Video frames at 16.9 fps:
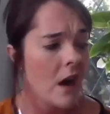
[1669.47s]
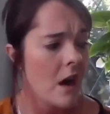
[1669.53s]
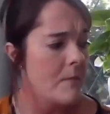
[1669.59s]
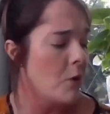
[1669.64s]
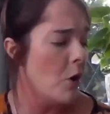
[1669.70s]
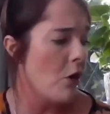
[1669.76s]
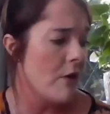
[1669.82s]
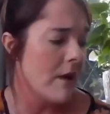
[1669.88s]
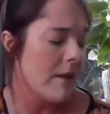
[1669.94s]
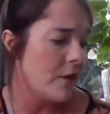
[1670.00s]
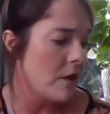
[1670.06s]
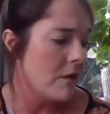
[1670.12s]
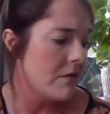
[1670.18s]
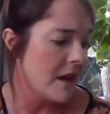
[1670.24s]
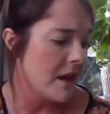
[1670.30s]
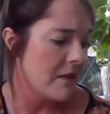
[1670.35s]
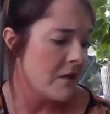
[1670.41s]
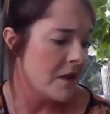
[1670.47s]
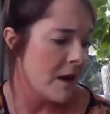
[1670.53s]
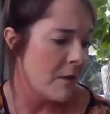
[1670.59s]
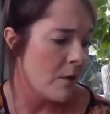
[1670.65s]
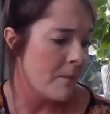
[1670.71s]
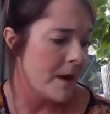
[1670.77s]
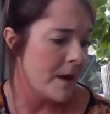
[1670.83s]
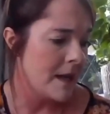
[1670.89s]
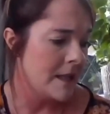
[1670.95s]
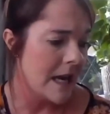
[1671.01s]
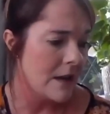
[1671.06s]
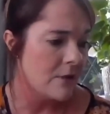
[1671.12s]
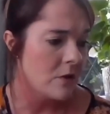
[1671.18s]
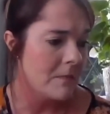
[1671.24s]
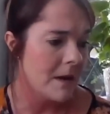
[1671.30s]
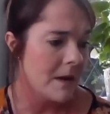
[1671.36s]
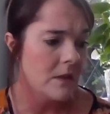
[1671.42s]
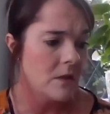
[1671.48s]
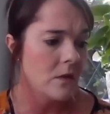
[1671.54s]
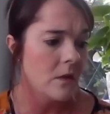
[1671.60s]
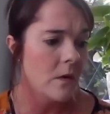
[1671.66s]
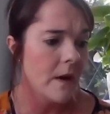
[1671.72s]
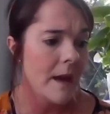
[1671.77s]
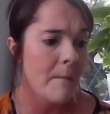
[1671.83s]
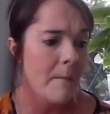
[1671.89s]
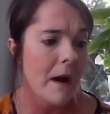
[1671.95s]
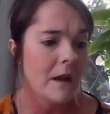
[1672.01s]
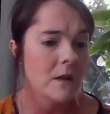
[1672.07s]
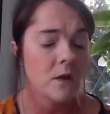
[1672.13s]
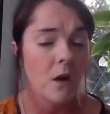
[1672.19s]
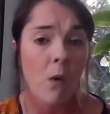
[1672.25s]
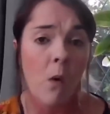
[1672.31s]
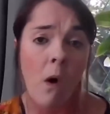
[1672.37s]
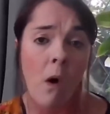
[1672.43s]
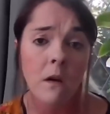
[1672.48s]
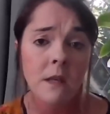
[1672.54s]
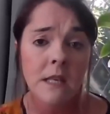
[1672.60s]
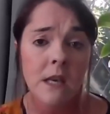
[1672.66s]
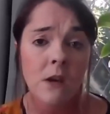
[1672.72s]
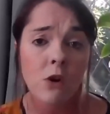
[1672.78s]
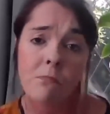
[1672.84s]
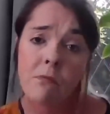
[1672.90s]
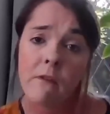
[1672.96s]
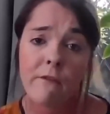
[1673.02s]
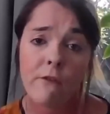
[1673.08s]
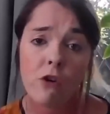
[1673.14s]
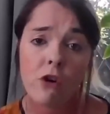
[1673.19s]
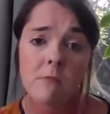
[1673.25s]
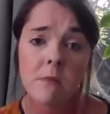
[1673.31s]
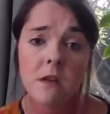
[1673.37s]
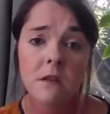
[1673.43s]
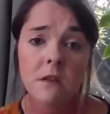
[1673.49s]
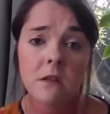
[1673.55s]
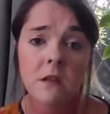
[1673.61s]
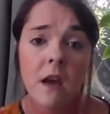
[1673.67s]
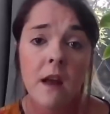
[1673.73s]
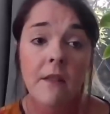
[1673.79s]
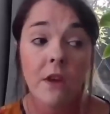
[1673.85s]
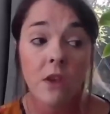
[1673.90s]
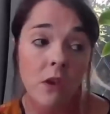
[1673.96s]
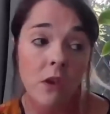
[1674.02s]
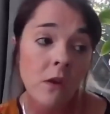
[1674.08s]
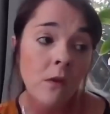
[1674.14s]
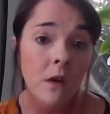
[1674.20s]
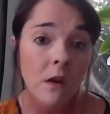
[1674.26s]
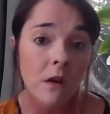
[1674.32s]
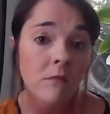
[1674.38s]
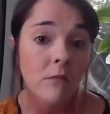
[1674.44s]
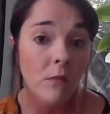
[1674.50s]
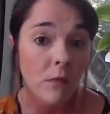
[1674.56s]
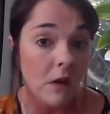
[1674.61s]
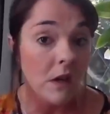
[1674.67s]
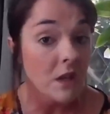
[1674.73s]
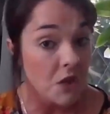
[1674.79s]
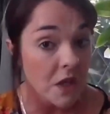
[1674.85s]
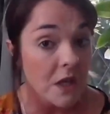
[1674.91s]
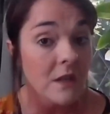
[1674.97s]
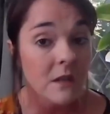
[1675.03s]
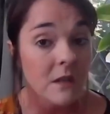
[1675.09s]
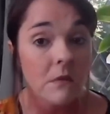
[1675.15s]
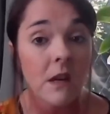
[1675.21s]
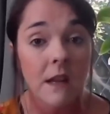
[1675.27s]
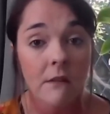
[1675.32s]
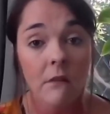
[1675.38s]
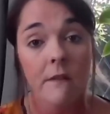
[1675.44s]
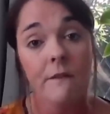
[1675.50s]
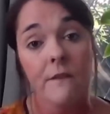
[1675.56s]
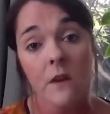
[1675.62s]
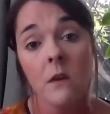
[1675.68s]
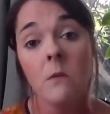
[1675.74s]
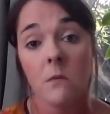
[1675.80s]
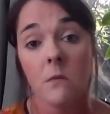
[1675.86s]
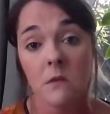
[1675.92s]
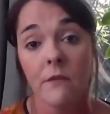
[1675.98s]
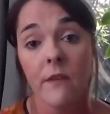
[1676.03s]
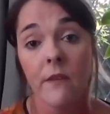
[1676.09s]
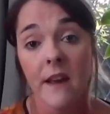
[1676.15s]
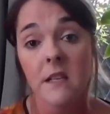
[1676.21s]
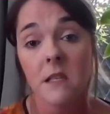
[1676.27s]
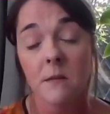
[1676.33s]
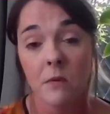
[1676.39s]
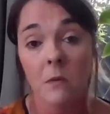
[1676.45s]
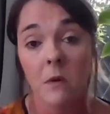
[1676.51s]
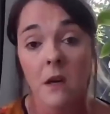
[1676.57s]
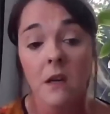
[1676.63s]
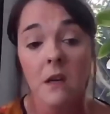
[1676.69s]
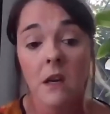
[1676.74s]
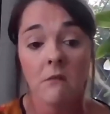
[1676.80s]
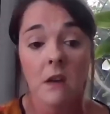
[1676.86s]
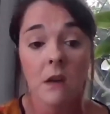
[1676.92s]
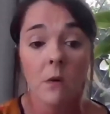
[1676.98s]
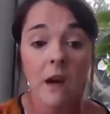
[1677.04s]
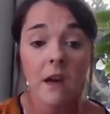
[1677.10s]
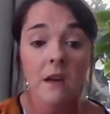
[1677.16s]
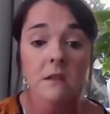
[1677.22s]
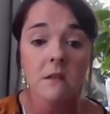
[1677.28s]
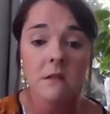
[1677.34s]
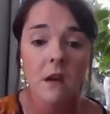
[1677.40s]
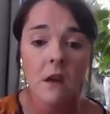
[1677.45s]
or if you think that there will be a detrimental impact on quality or performance, then you can legitimately refuse a flexible working request.